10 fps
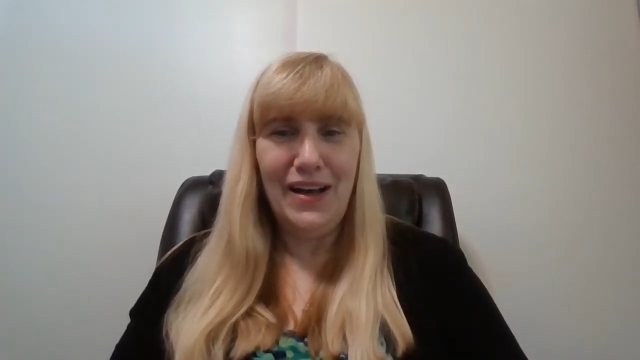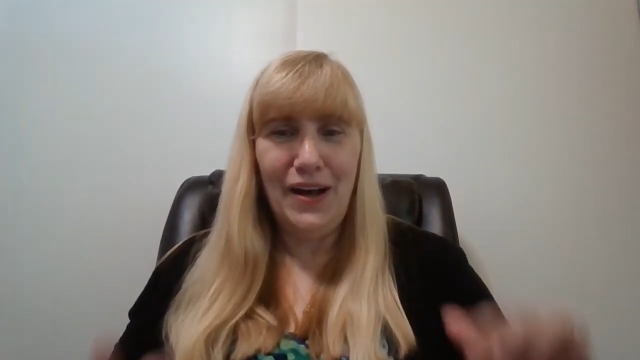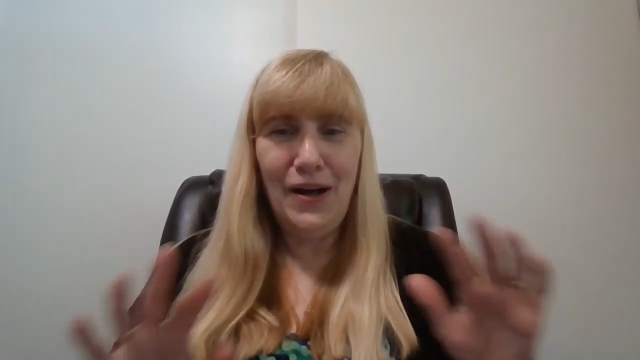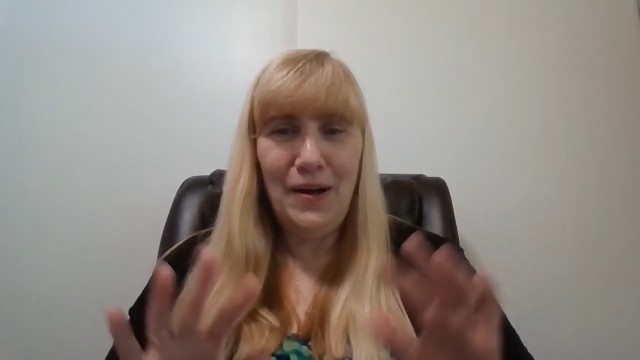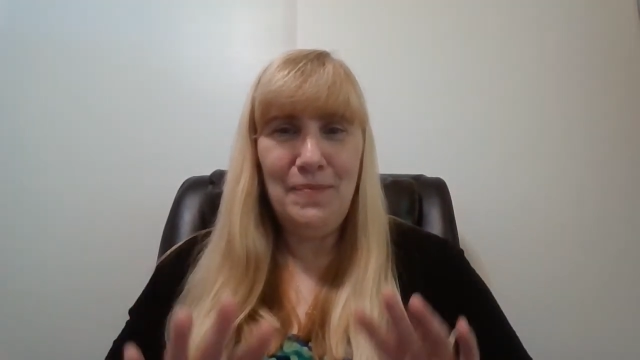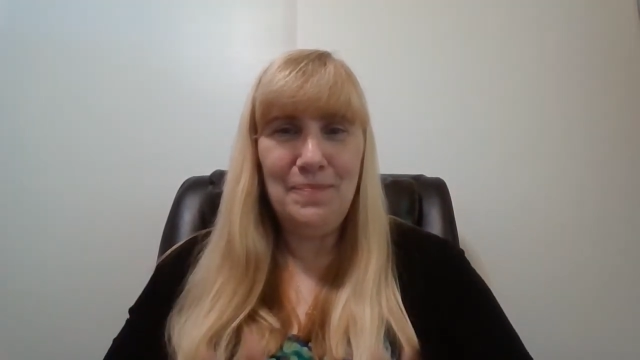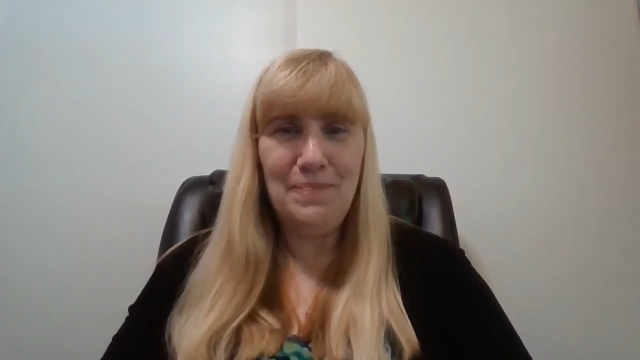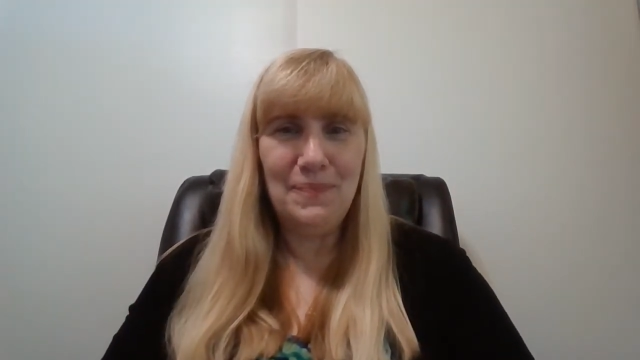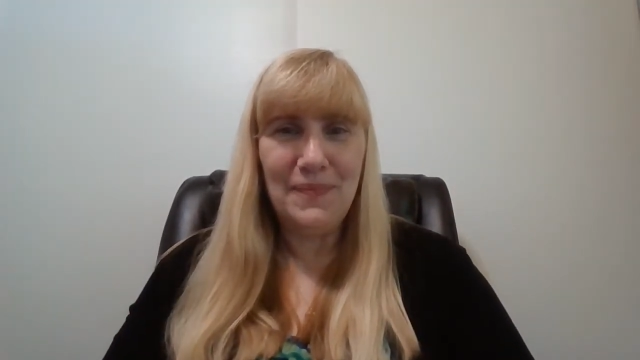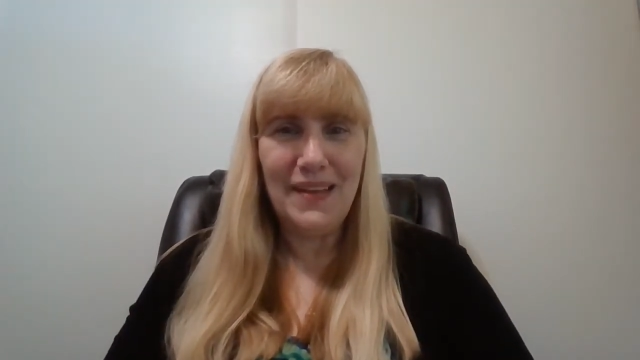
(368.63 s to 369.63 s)
Um,
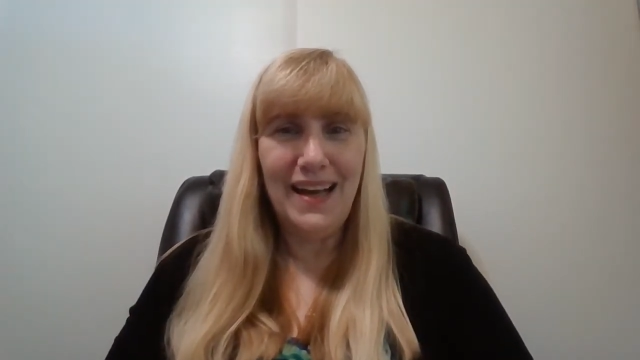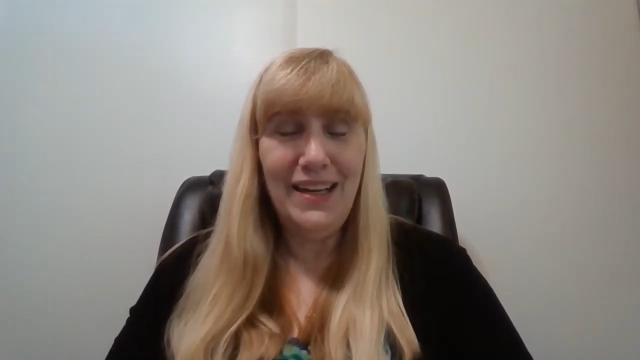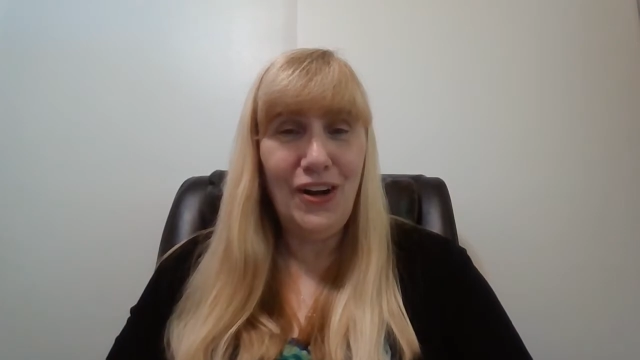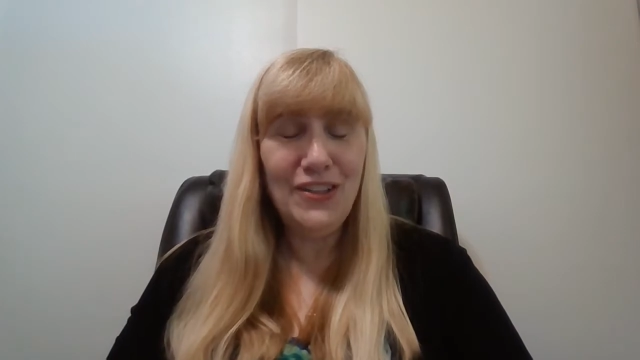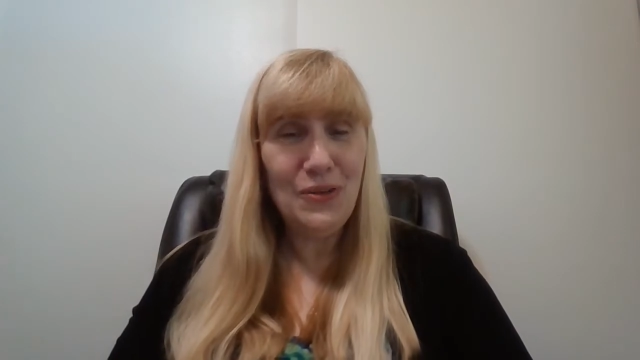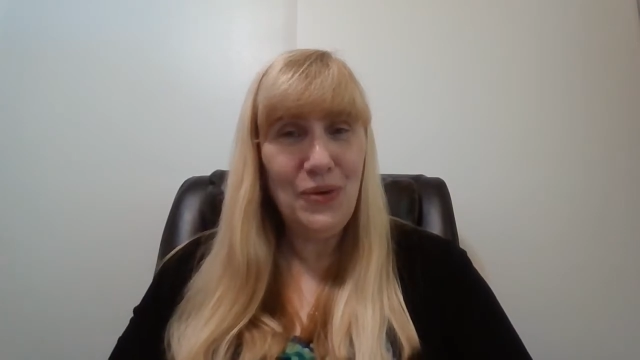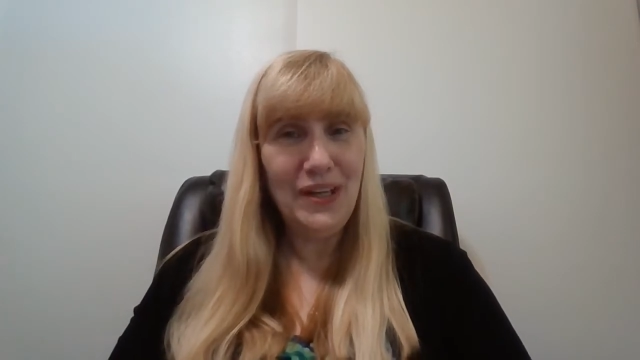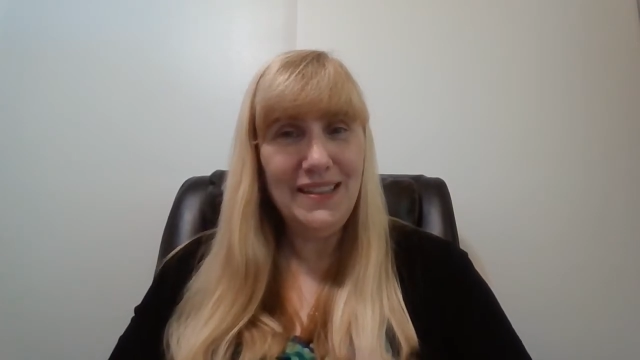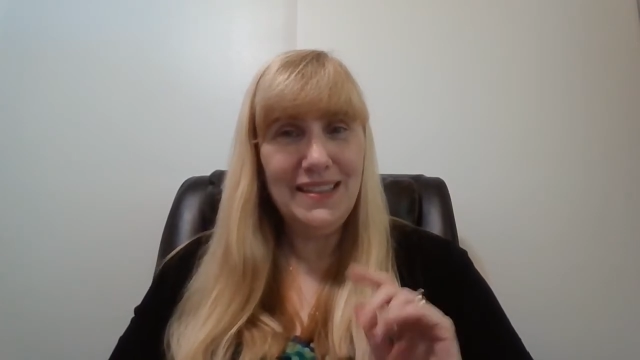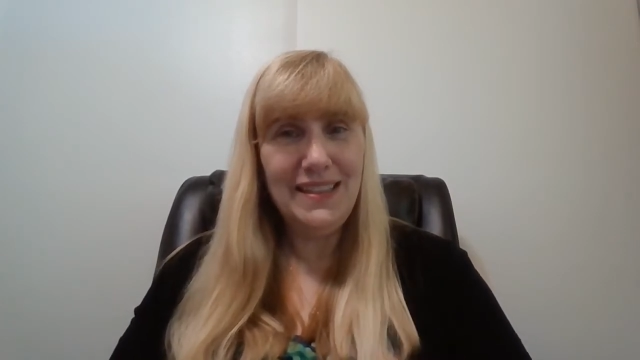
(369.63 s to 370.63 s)
I also
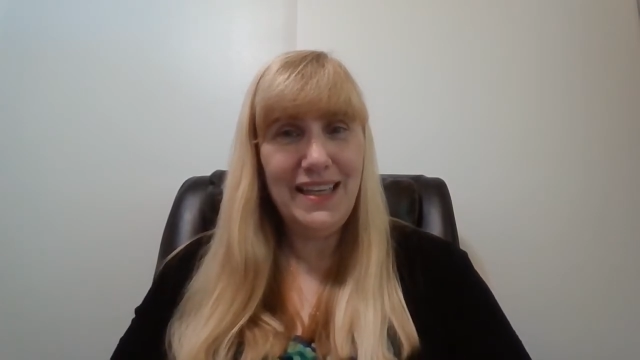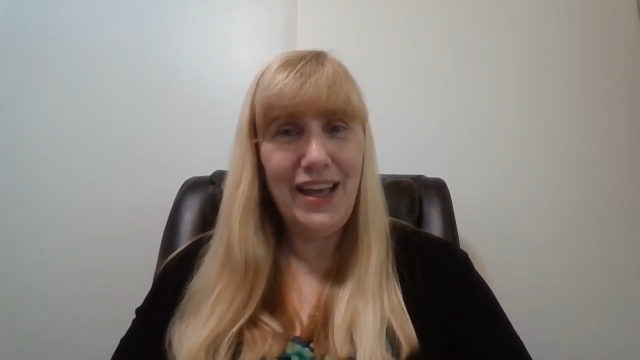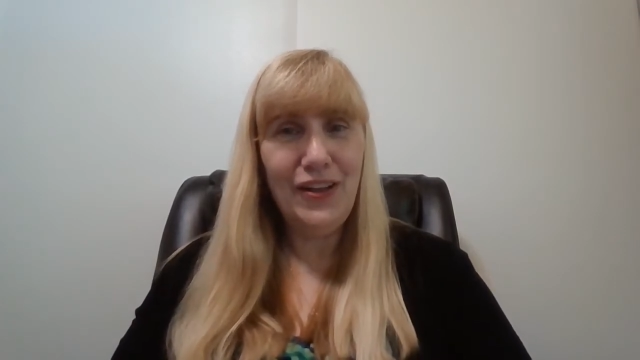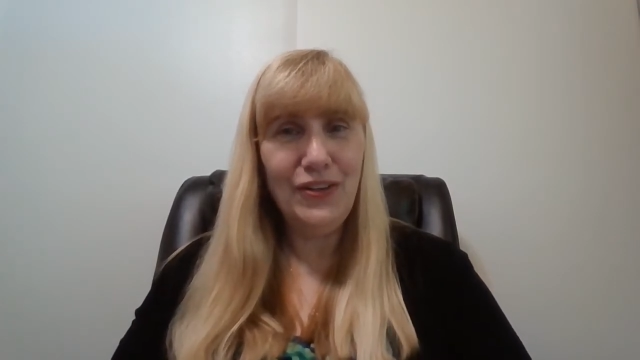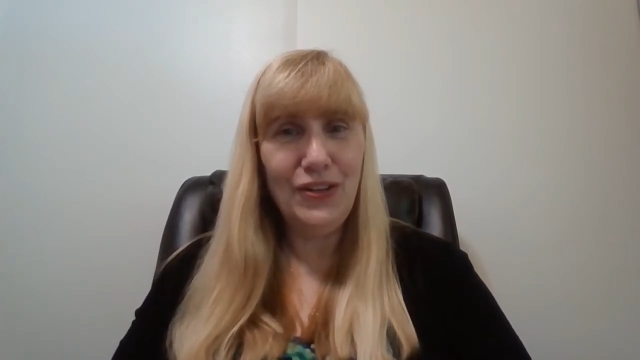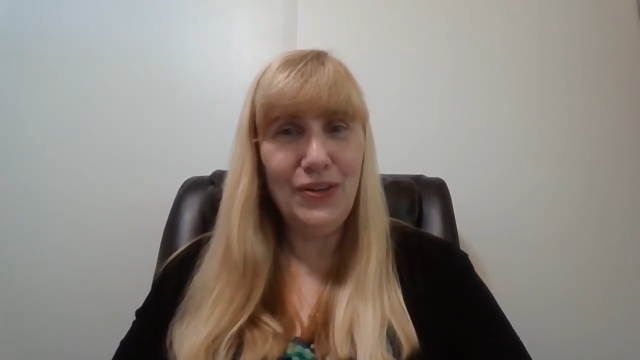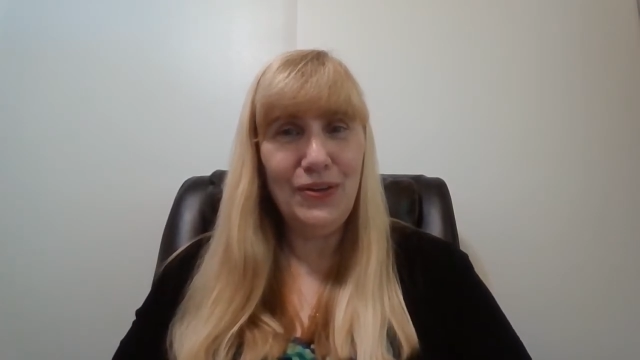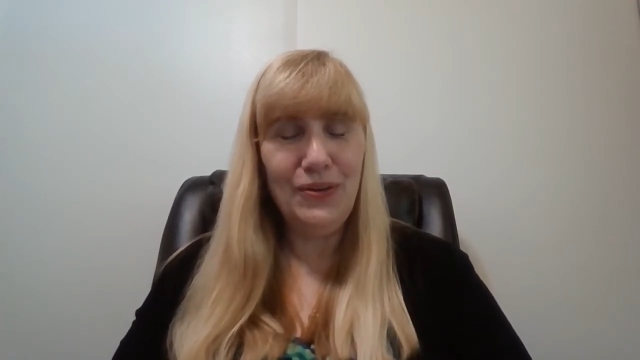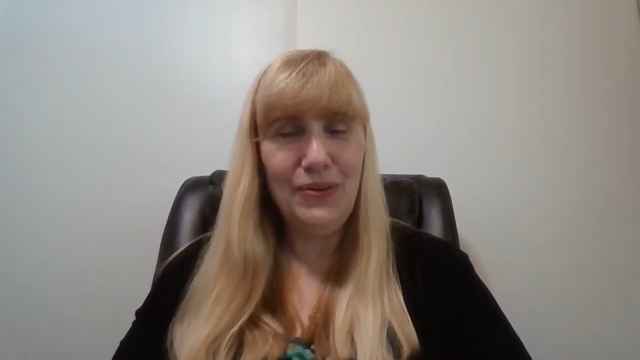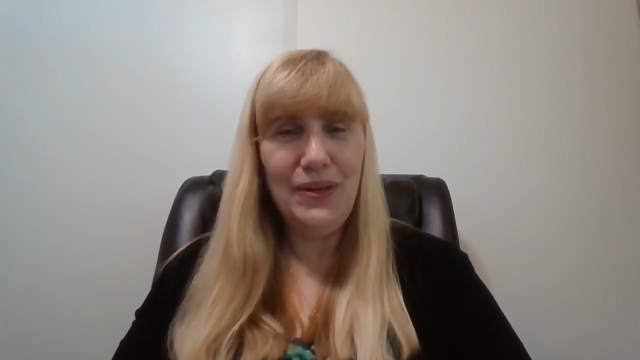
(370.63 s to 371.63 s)
wanted to tell
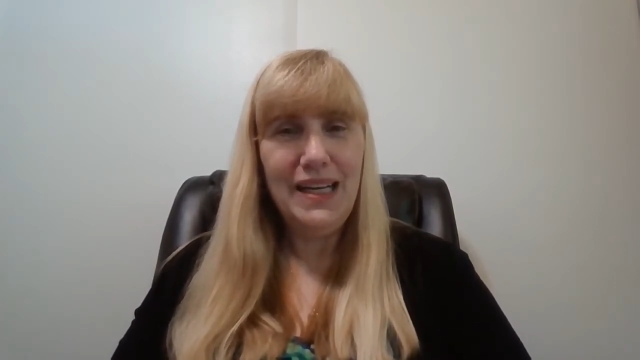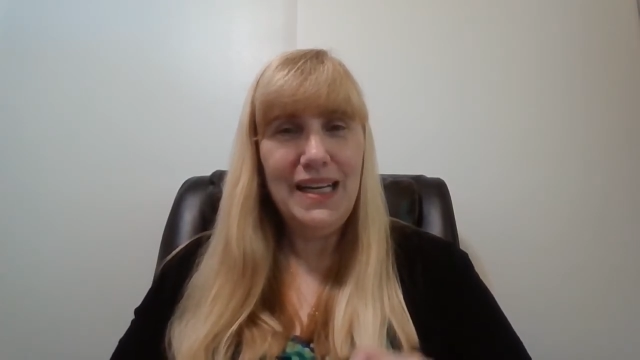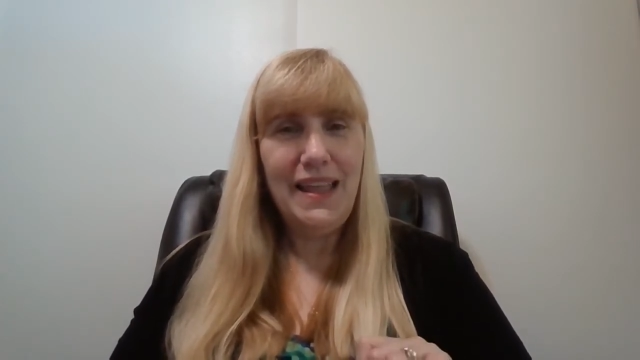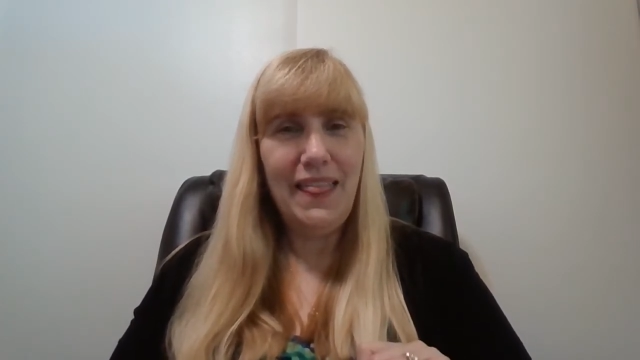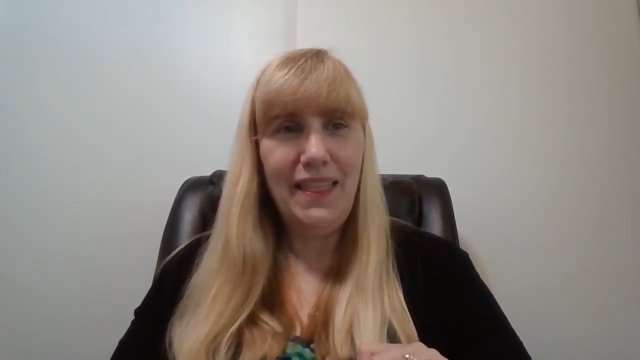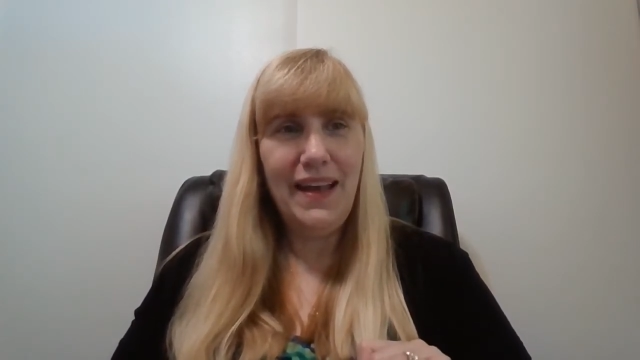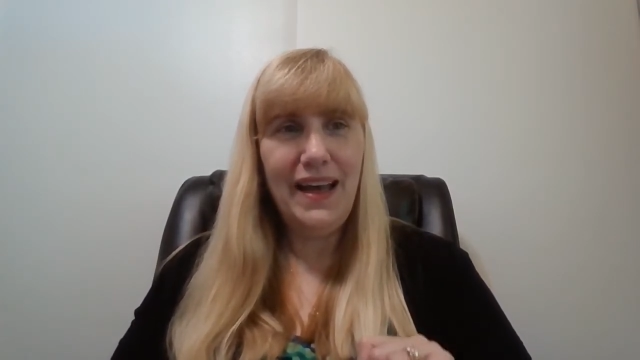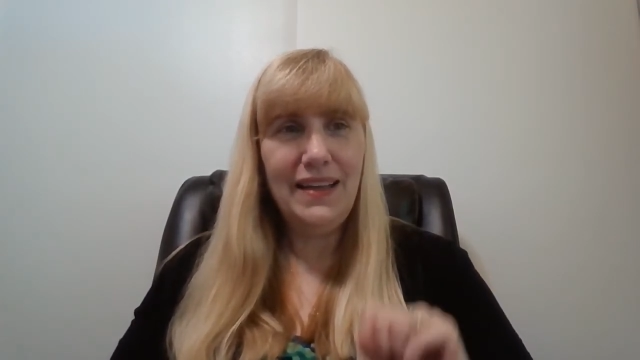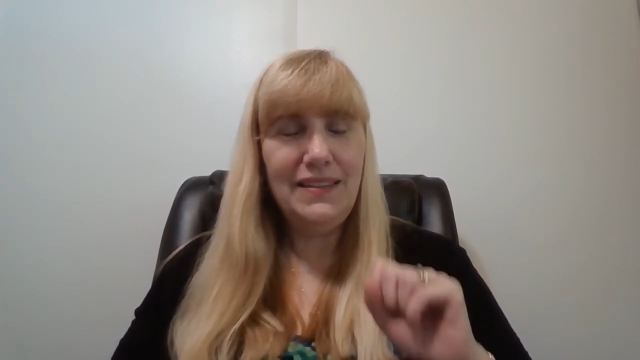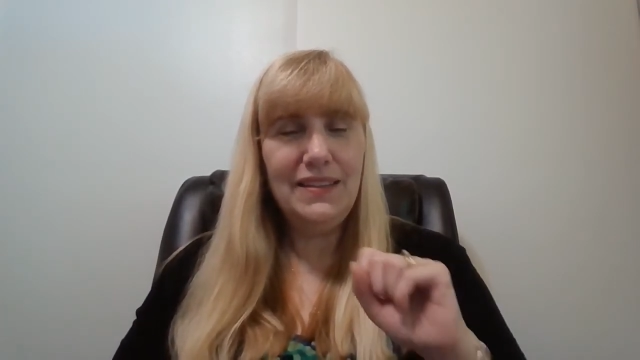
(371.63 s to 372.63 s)
you
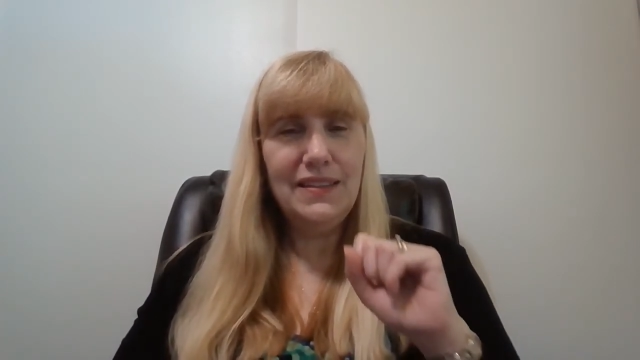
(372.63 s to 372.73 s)
that